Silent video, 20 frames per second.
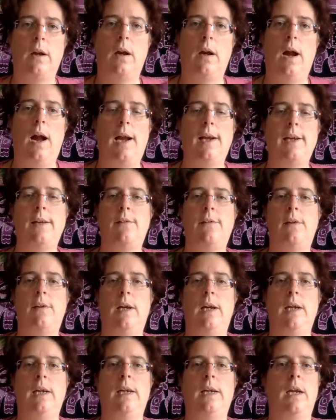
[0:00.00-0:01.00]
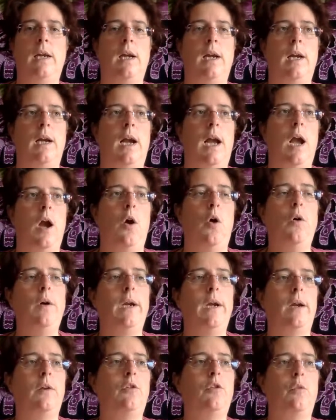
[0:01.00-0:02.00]
And it's like,
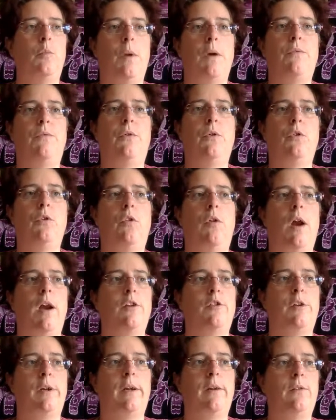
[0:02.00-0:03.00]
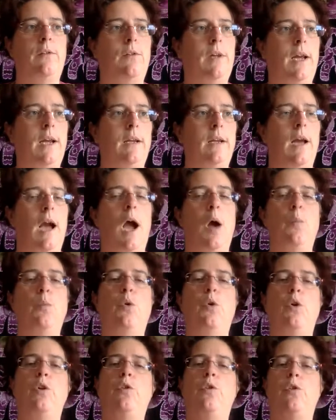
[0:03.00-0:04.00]
okay, so my phone crashes, then I'm
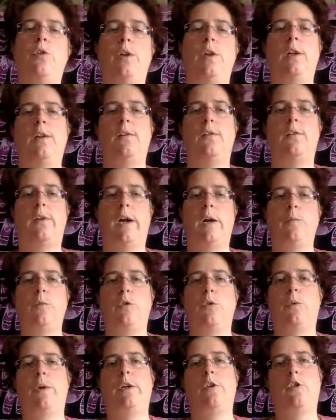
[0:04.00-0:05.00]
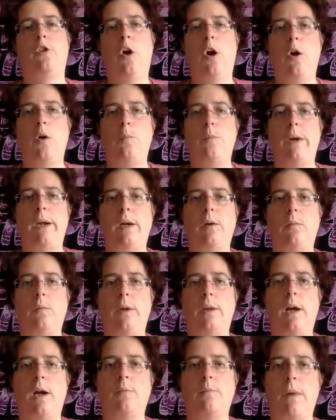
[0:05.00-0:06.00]
going to take this time to enjoy being
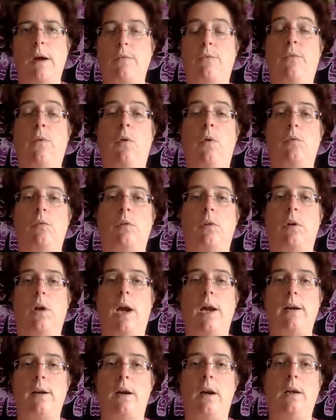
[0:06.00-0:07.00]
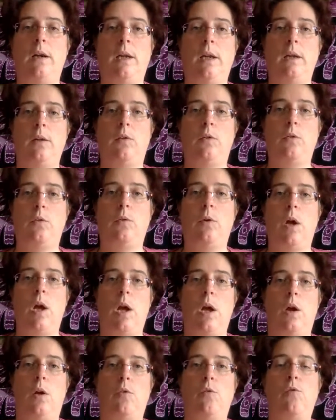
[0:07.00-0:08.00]
without my phone and learning to
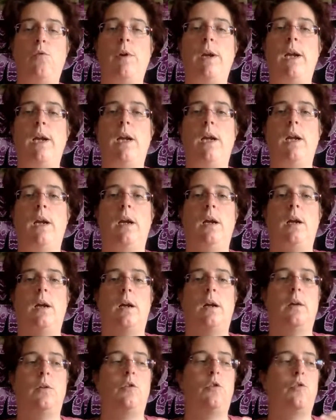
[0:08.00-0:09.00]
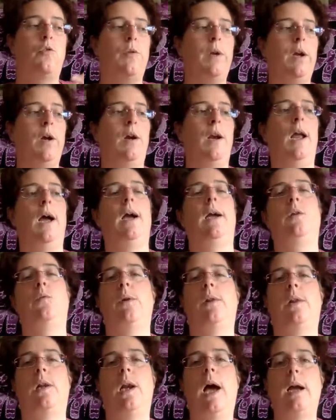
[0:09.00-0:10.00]
realign
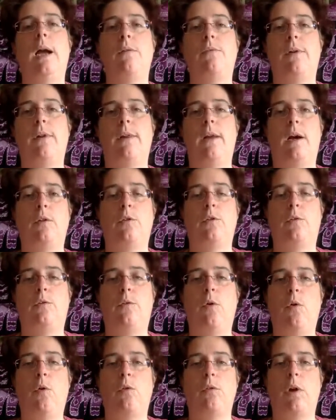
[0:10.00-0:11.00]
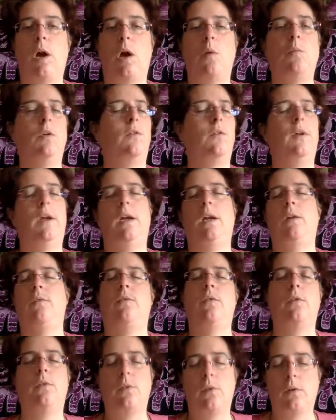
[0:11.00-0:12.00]
with life without a phone. I'm not saying
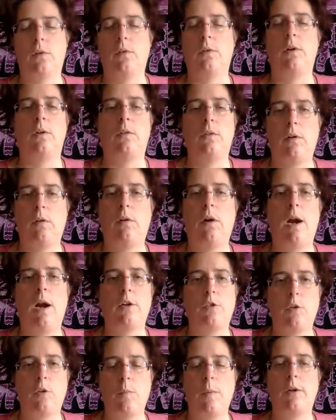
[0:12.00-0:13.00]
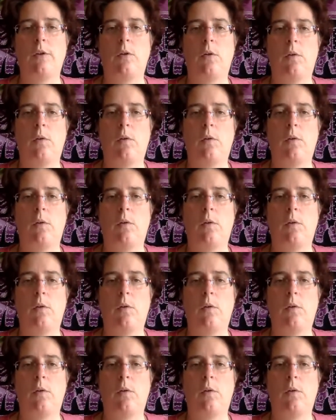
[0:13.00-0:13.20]
phones are going to crash no matter